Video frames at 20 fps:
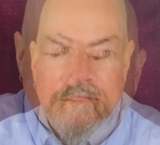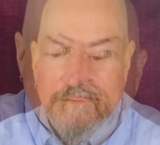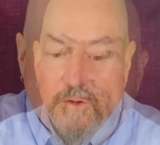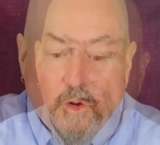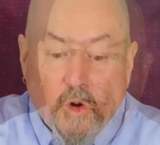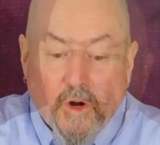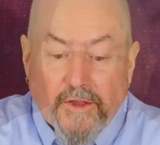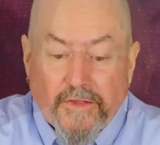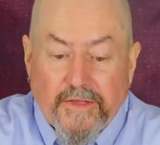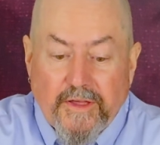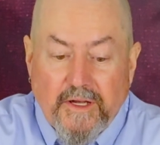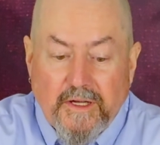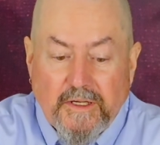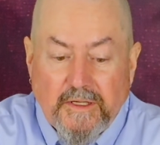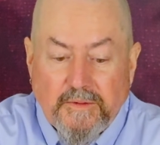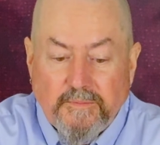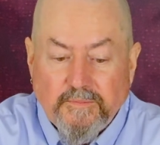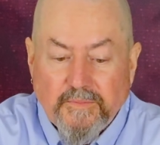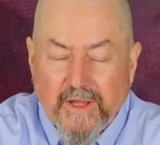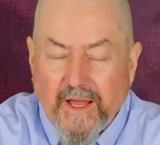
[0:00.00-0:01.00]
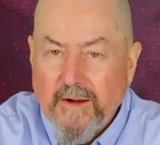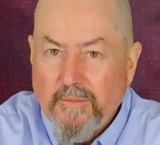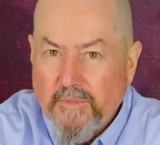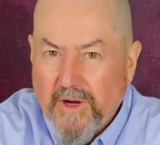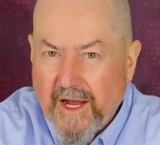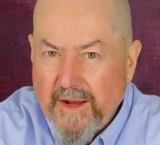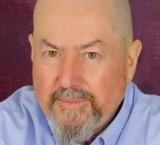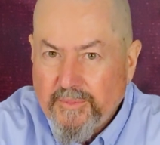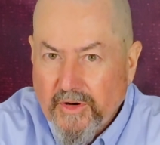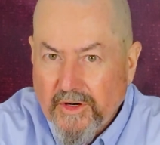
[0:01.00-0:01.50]
Fourth, and
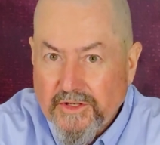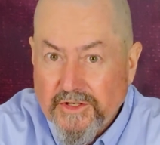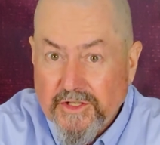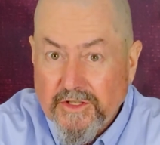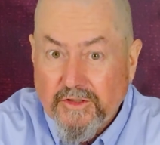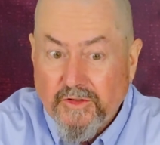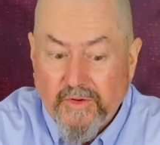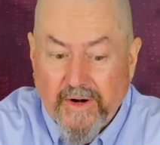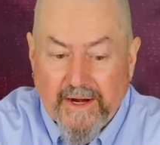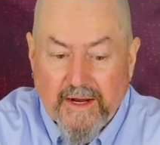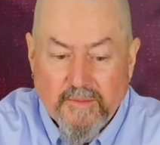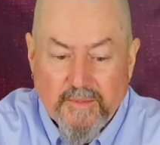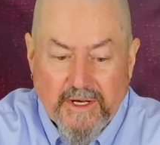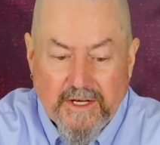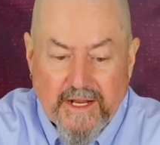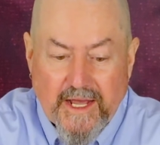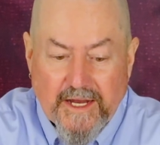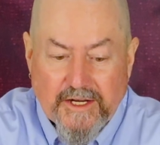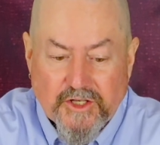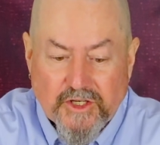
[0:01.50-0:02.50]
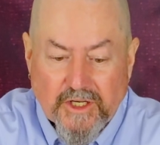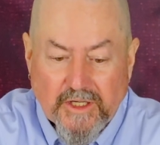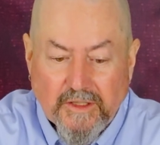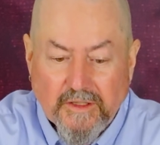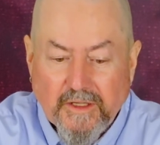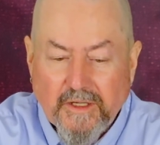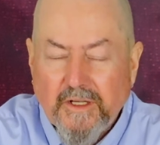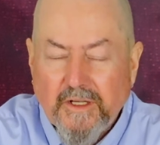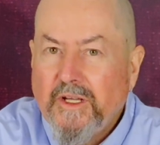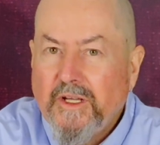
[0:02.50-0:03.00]
my personal recommendation,
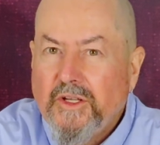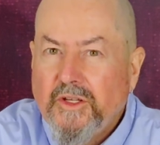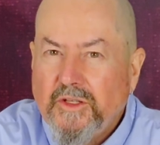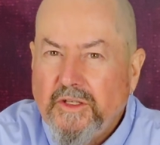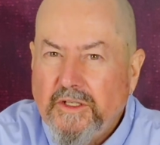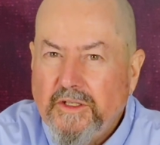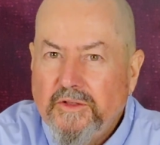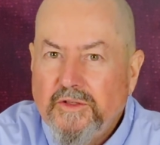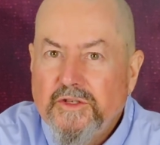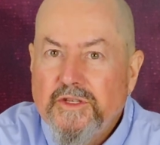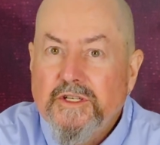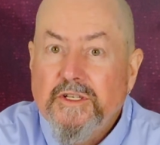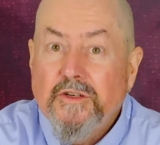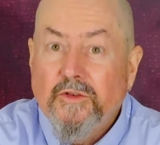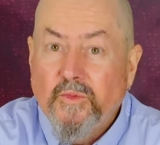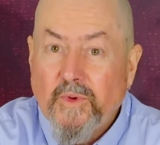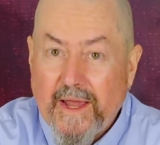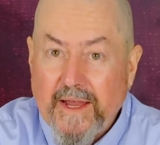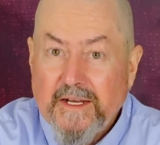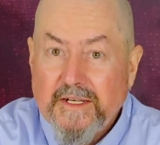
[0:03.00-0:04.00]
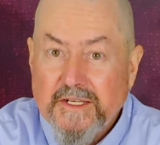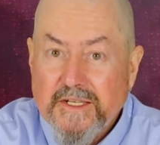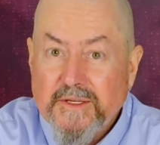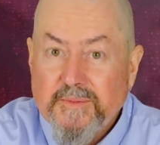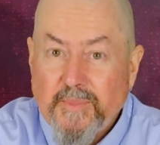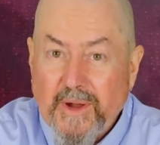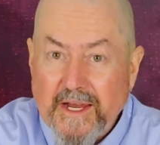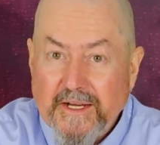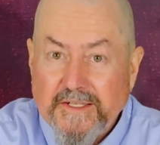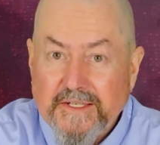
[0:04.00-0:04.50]
use terrain
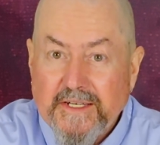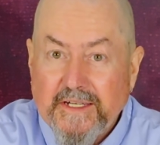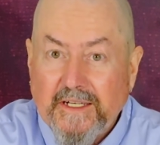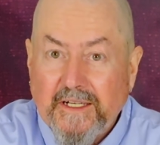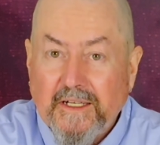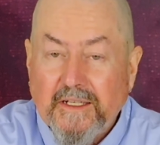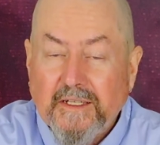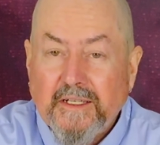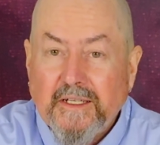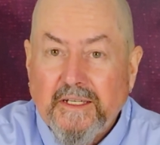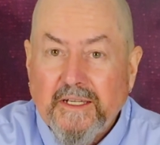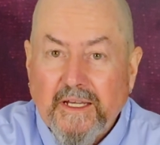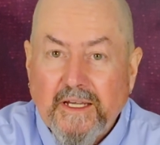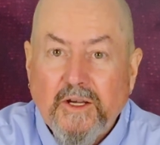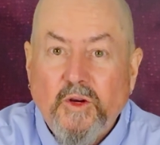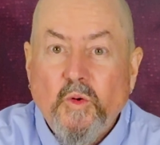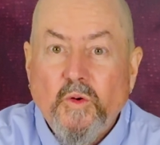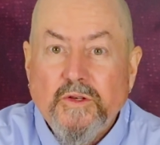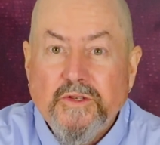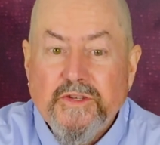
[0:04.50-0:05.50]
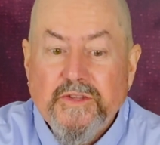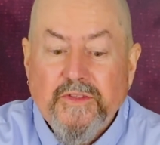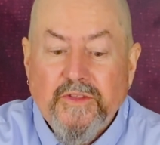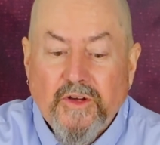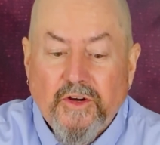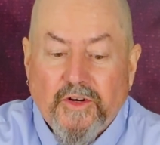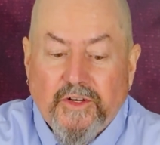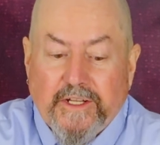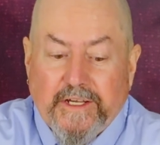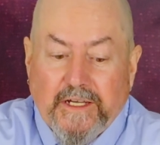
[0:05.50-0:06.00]
spacing equals
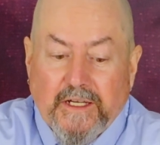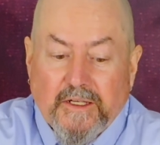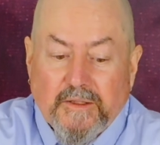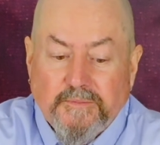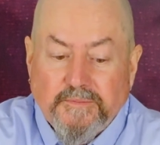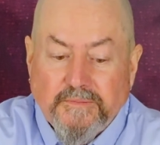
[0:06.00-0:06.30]
30.